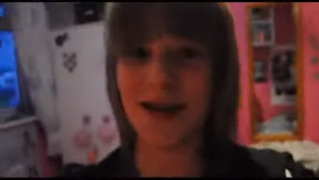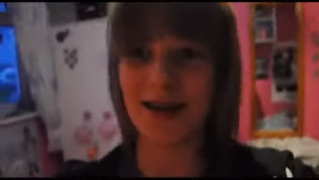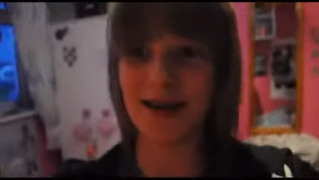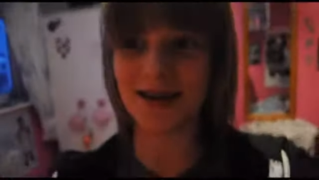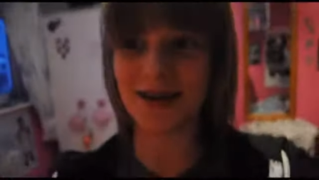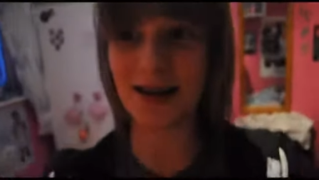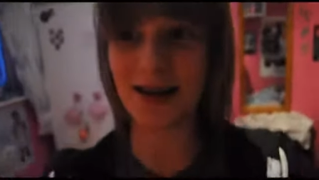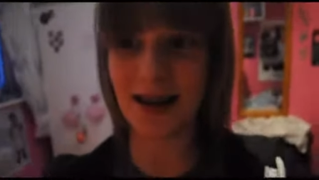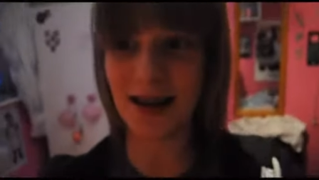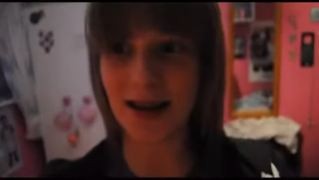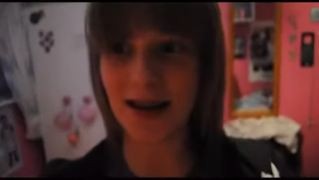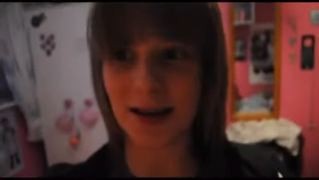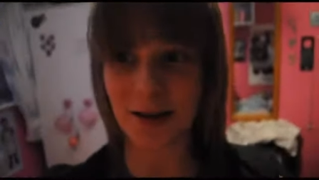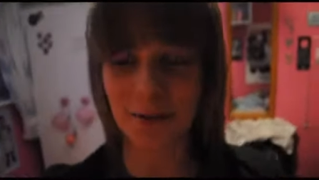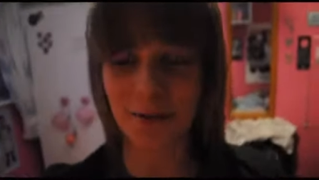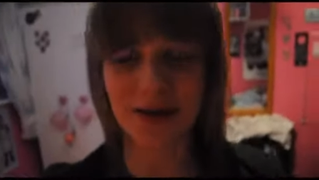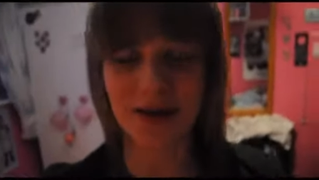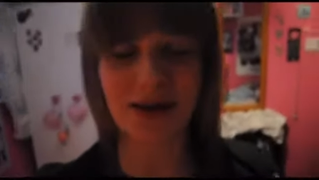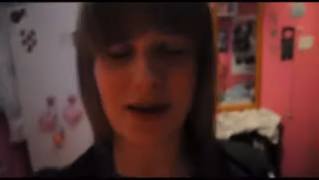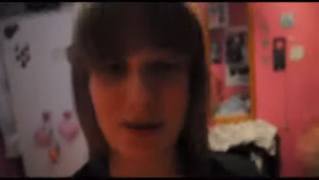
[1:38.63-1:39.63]
Because I like
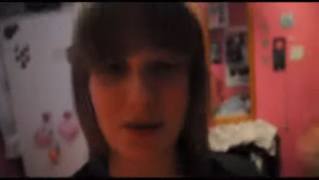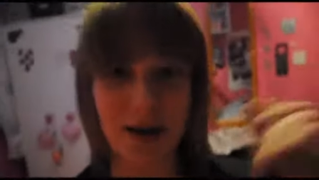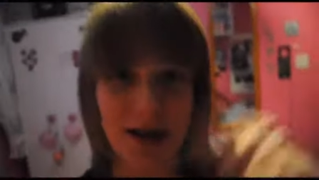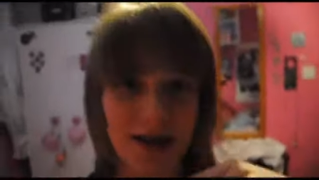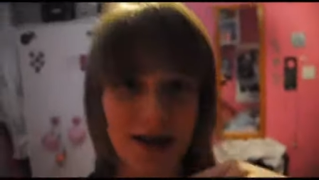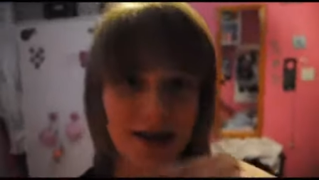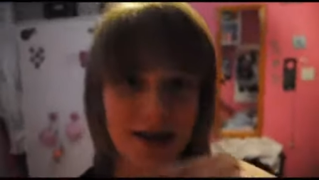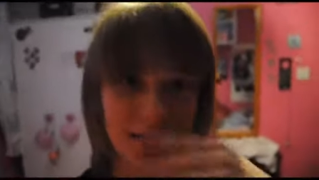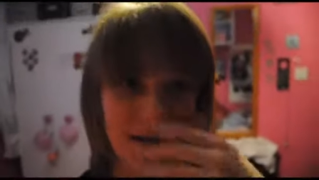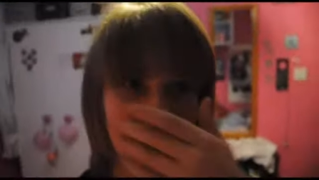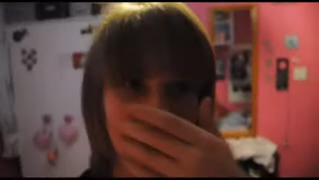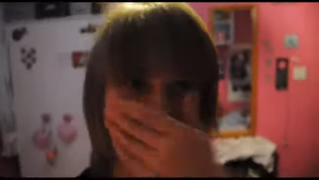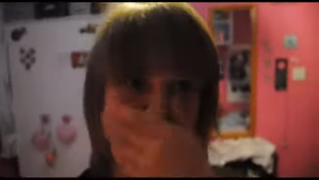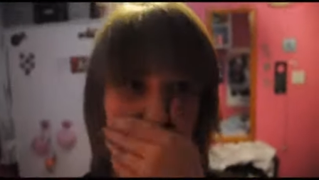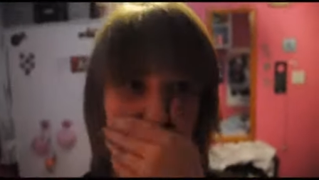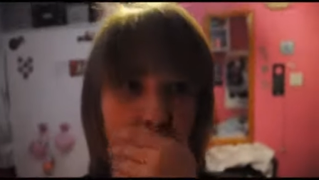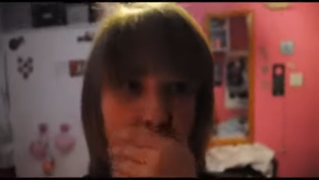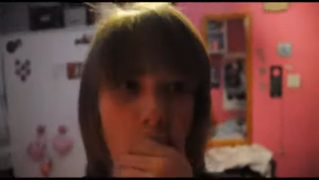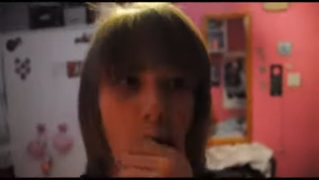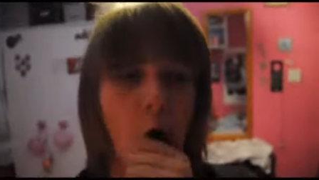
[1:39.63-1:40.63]
them. It's like what Alex Day said.
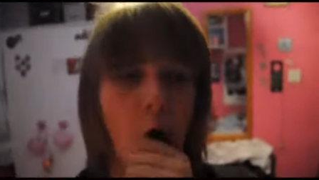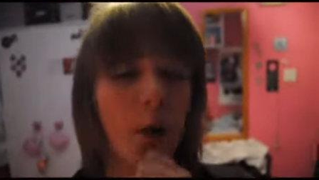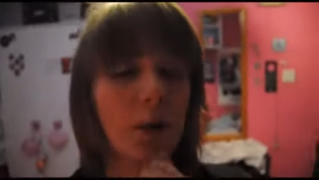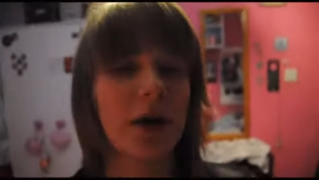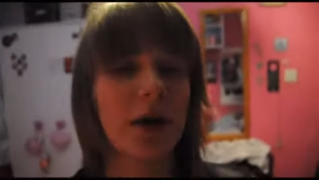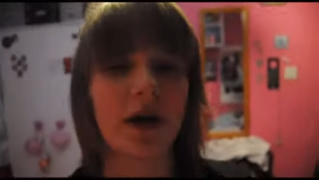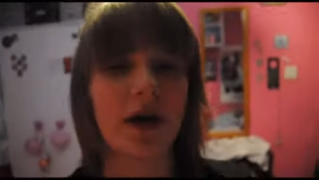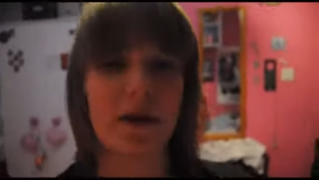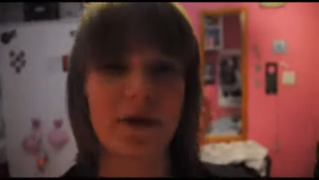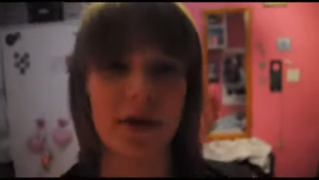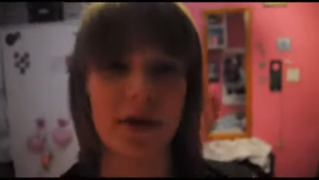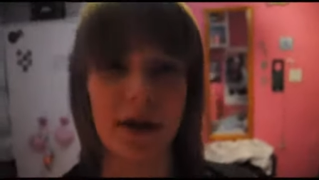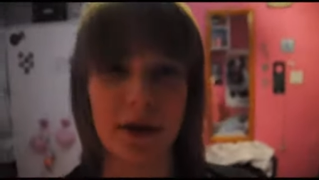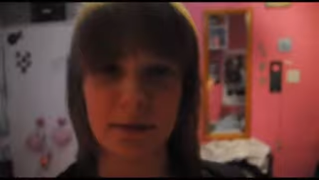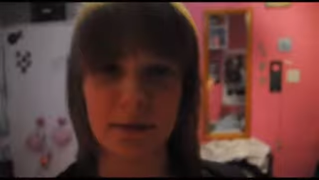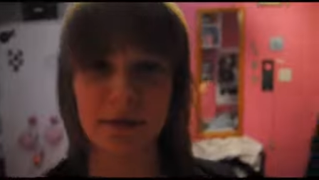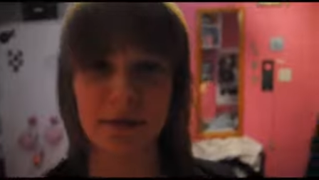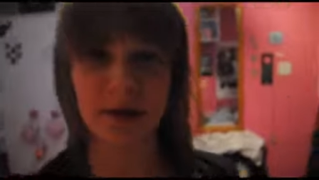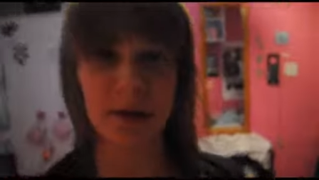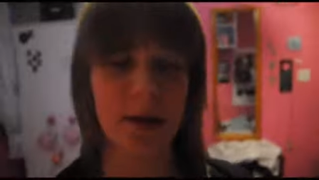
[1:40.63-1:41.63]
Oh my god, I feel like
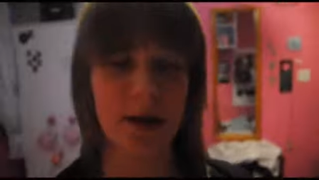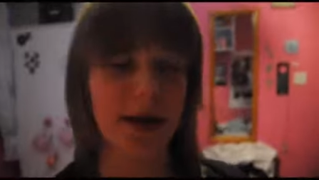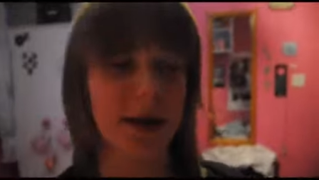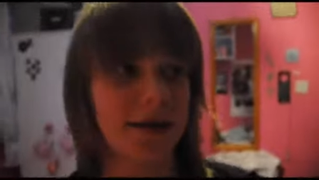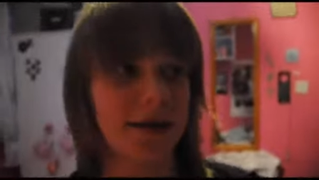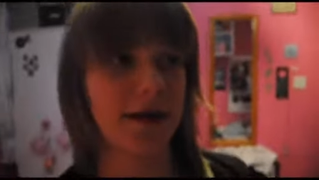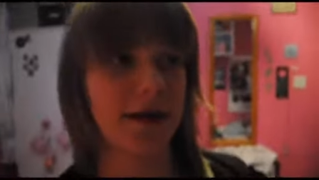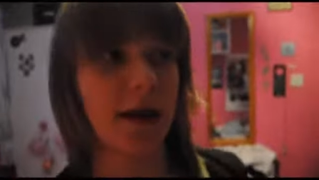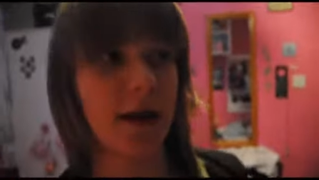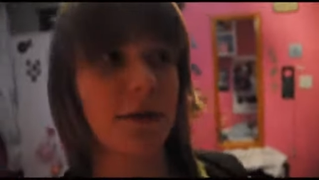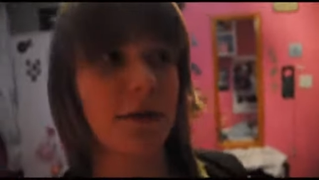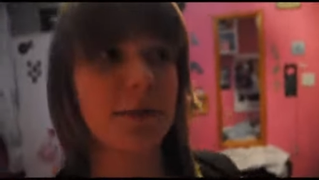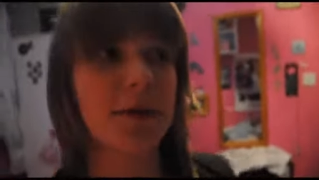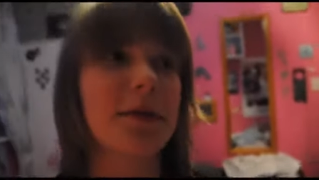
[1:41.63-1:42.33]
I'm talking about Alex Day a lot.